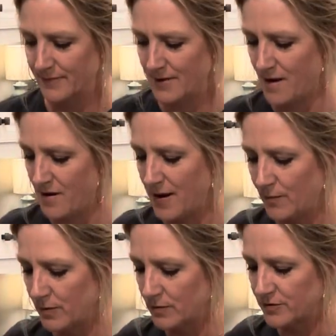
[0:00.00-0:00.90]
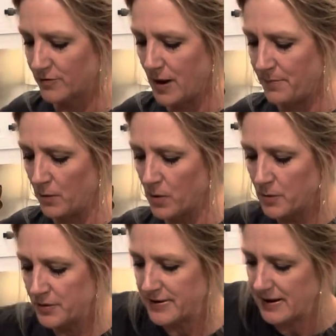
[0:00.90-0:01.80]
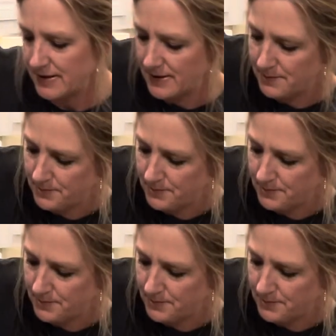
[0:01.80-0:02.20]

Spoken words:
All right, and we'll scrape it one more time.